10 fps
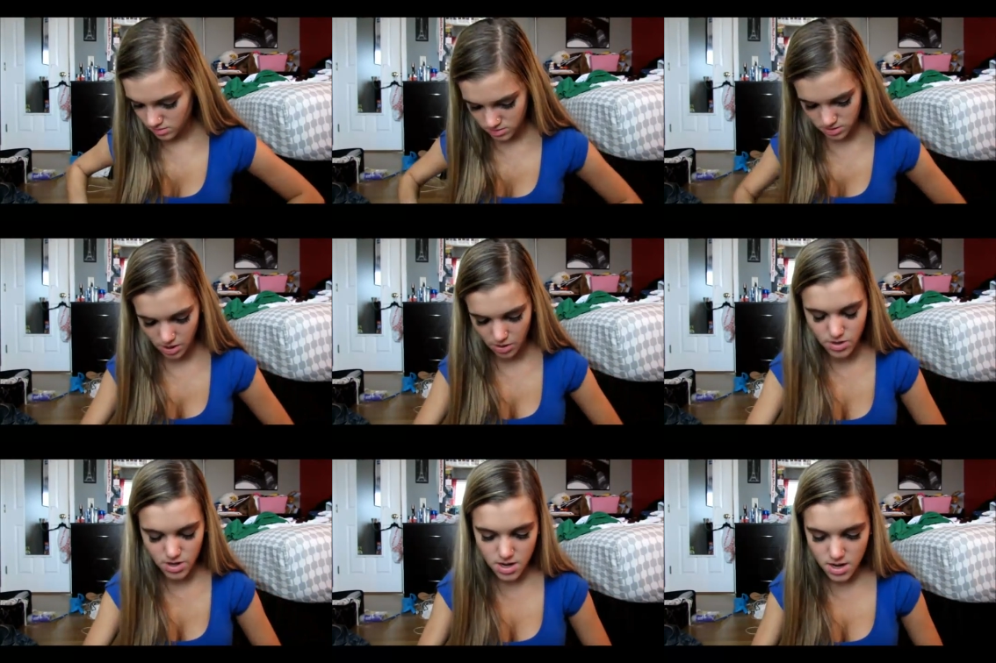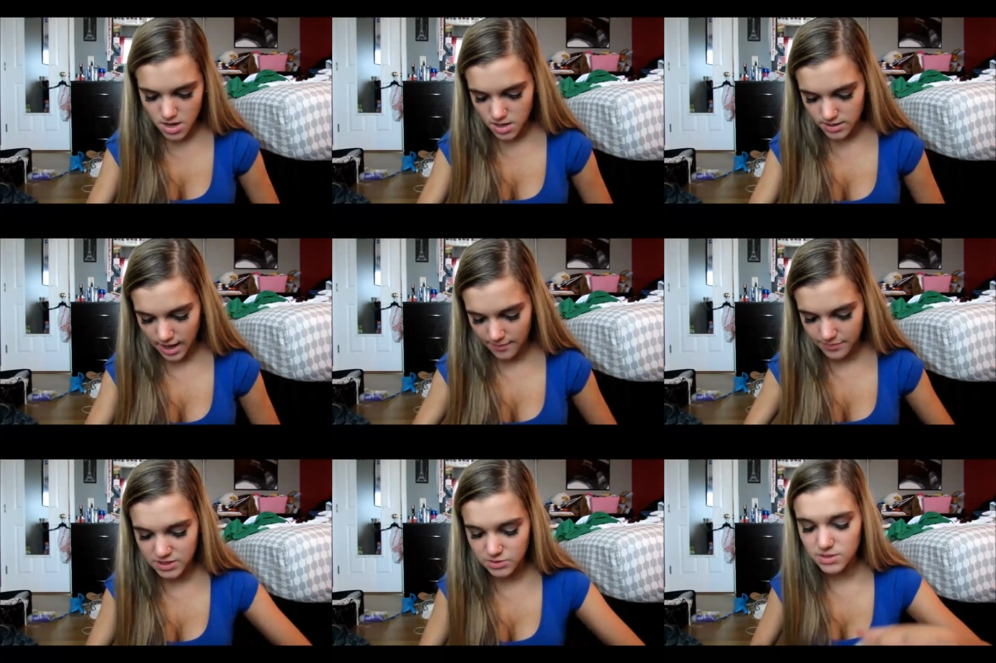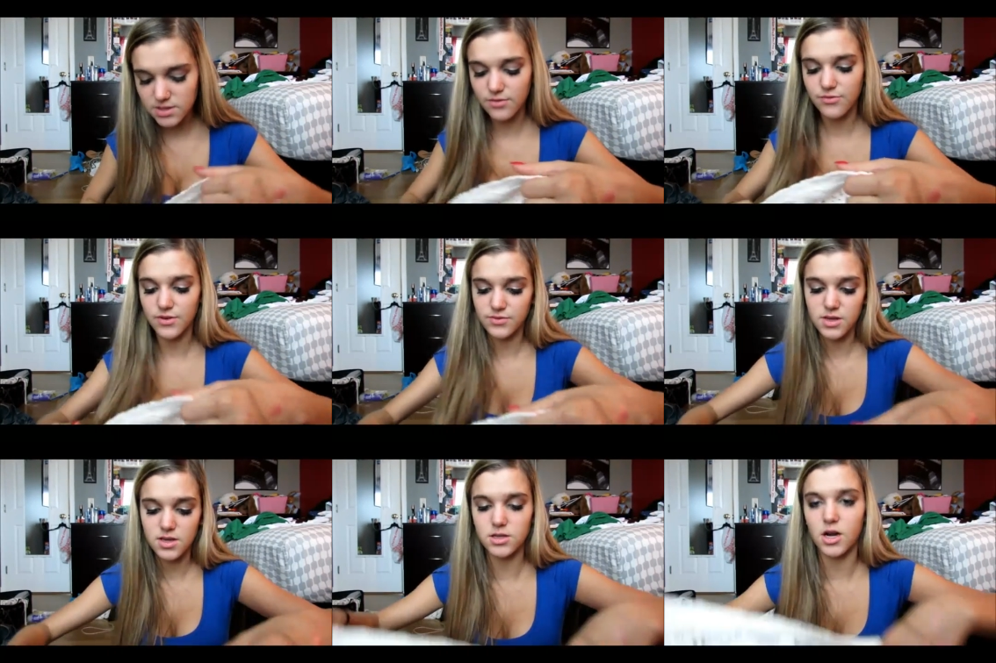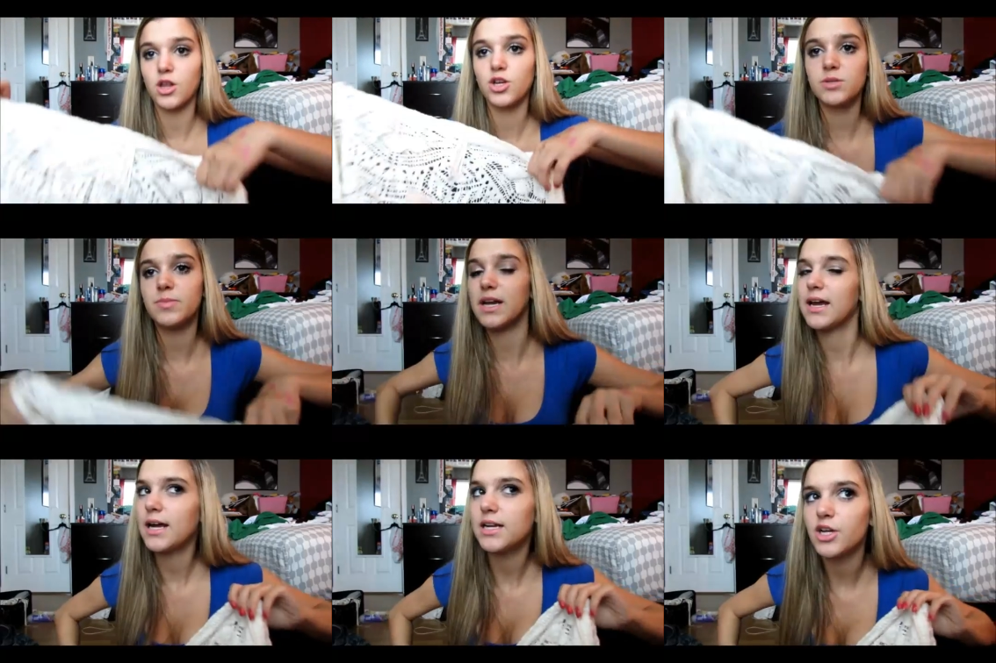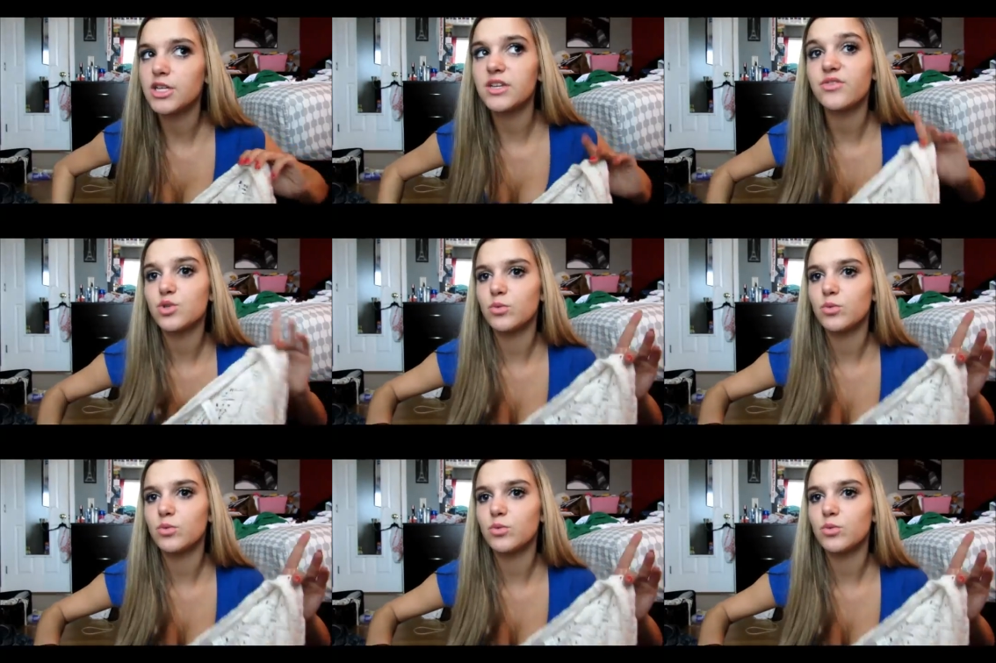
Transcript: So, yeah, this was fifty dollars, but I got it on sale for